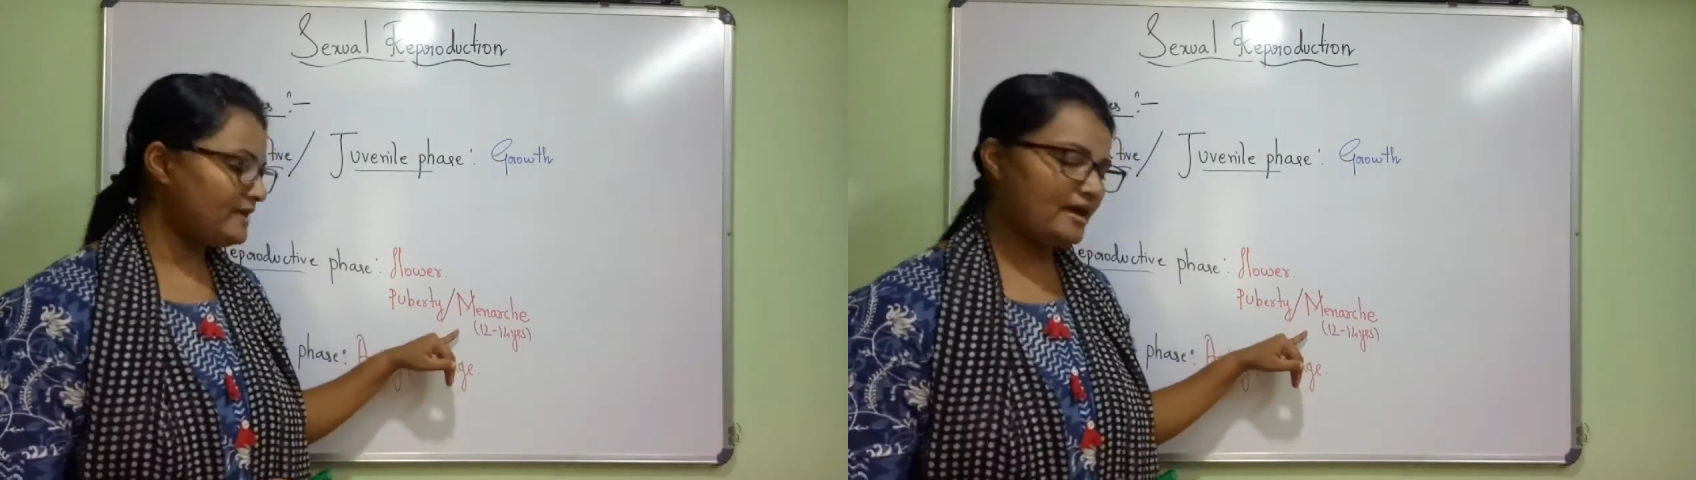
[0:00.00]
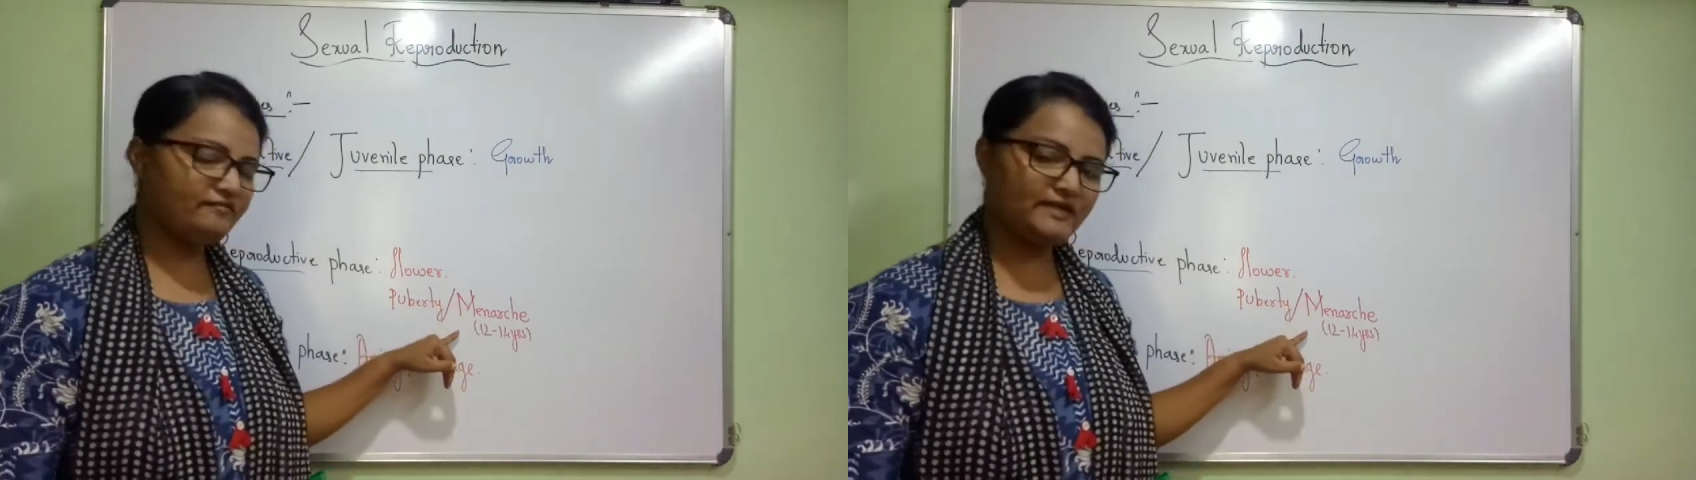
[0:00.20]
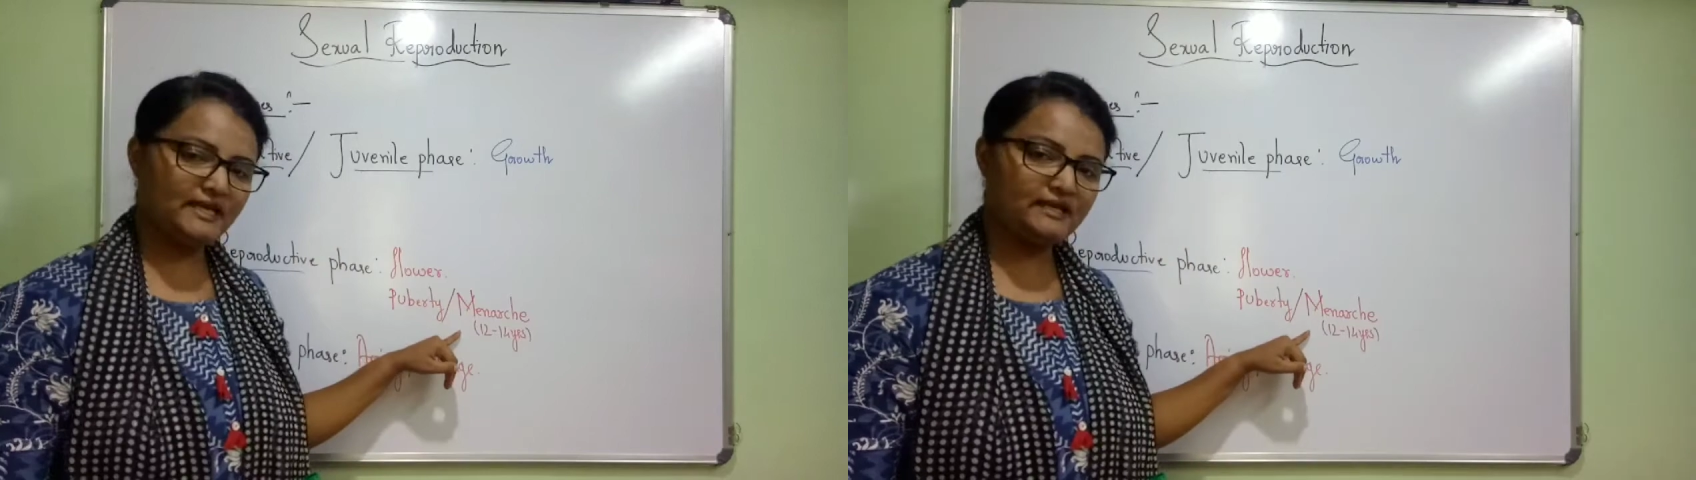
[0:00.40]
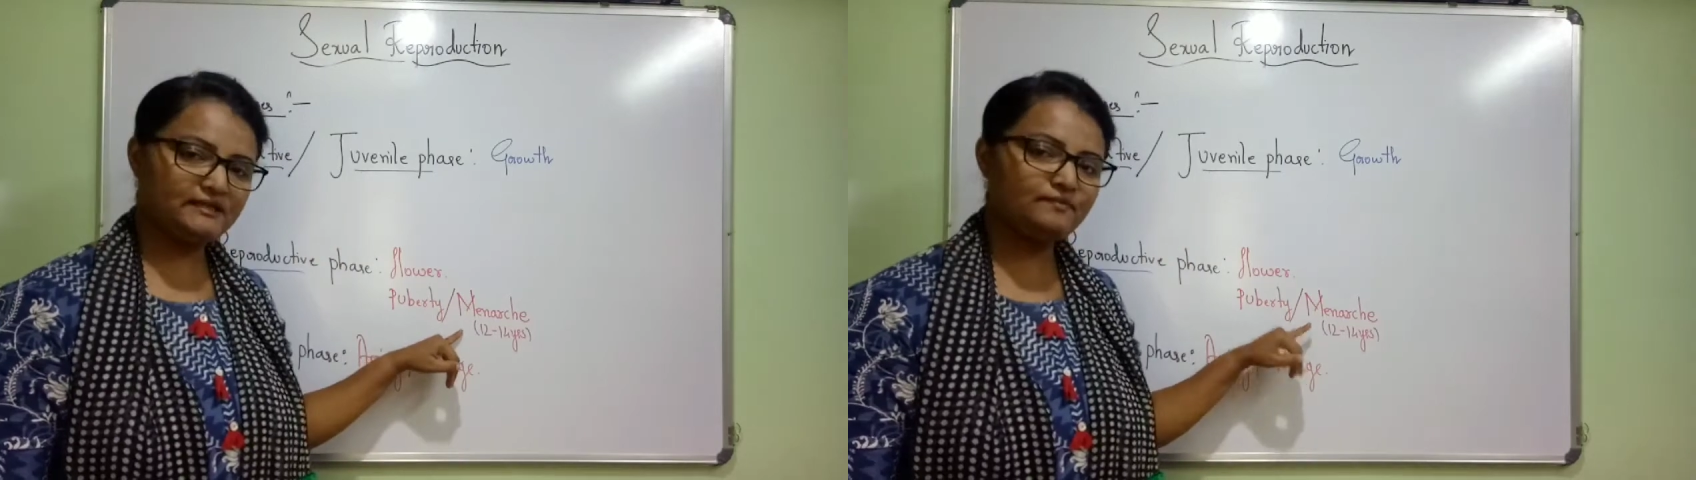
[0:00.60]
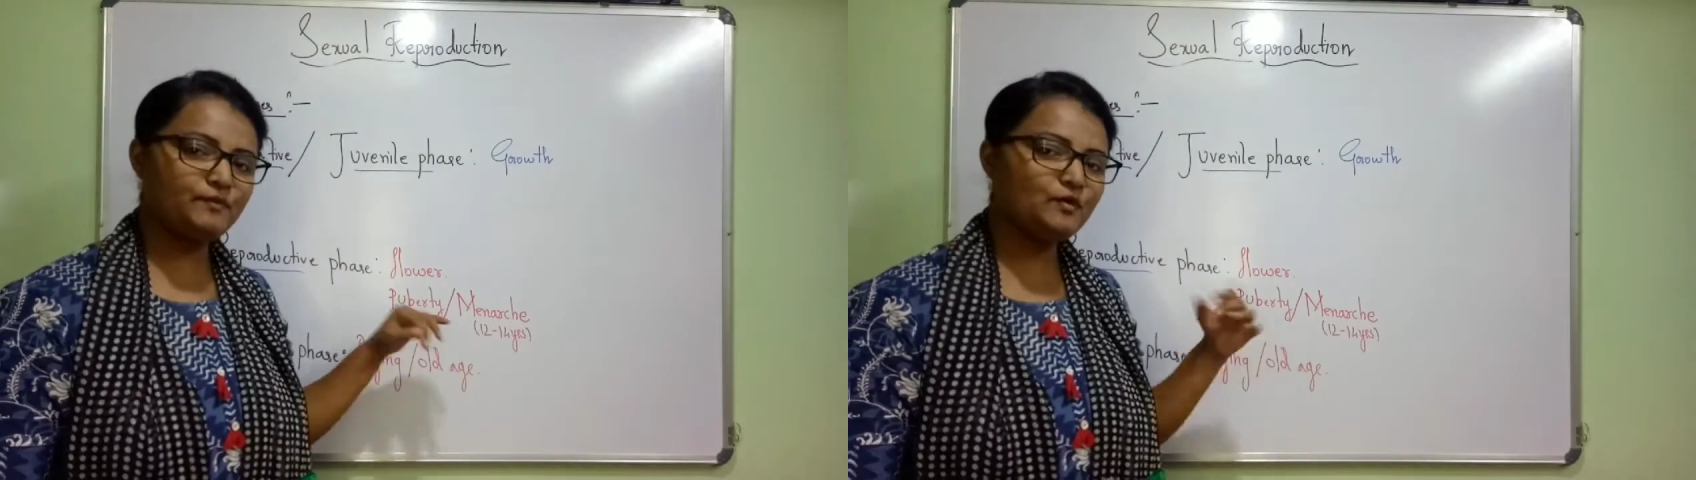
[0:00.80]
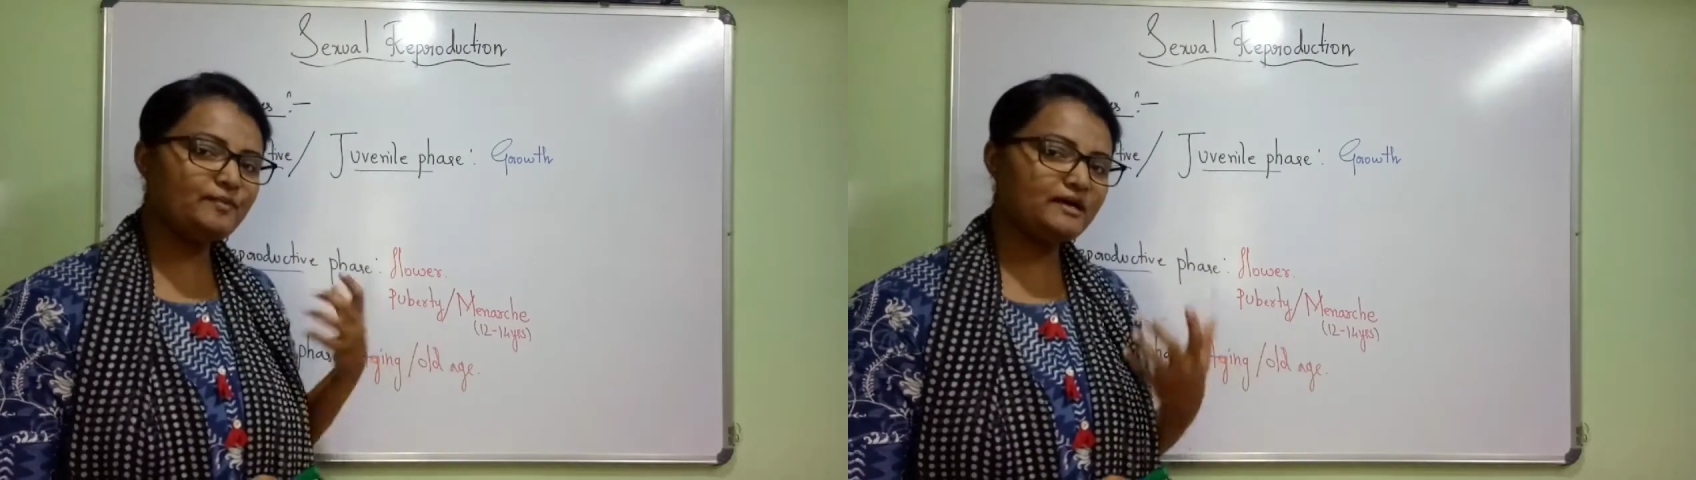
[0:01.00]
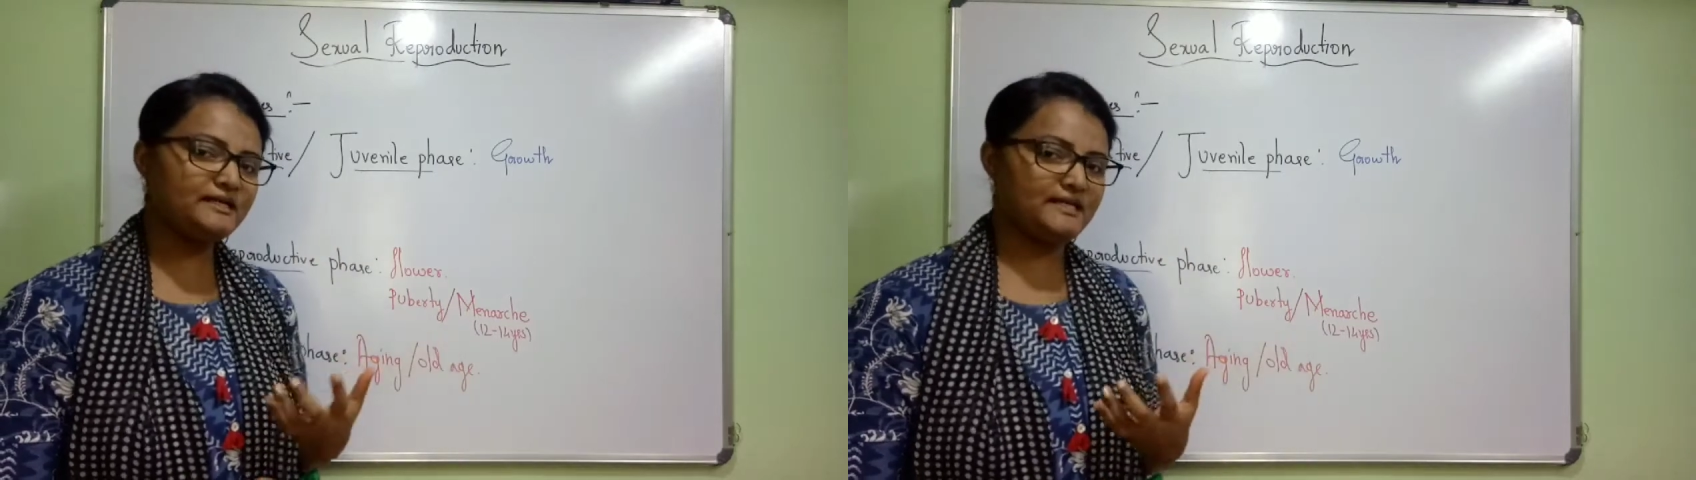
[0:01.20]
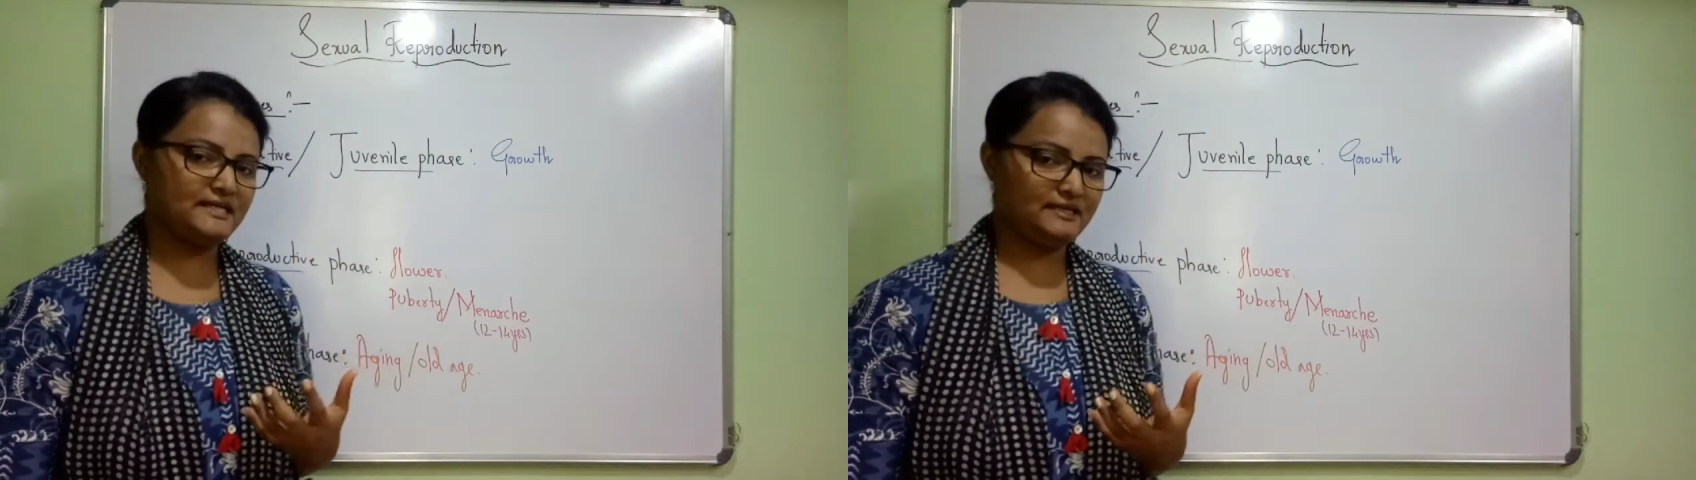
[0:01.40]
have taken
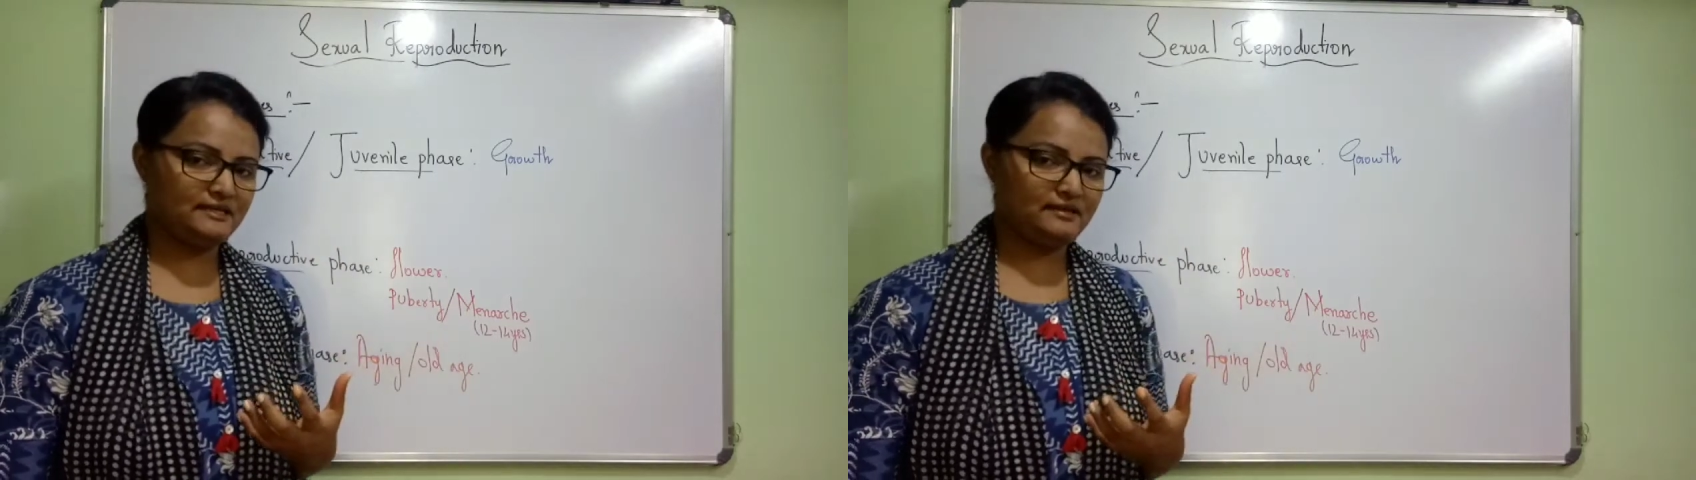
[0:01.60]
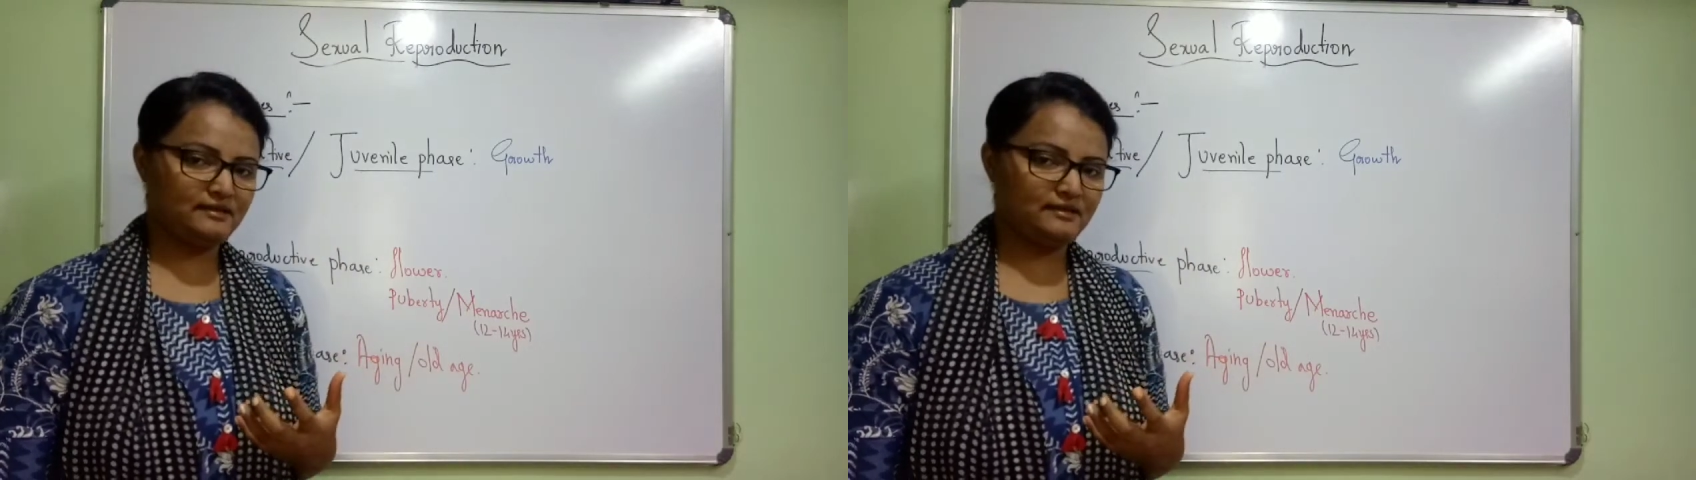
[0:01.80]
puberty,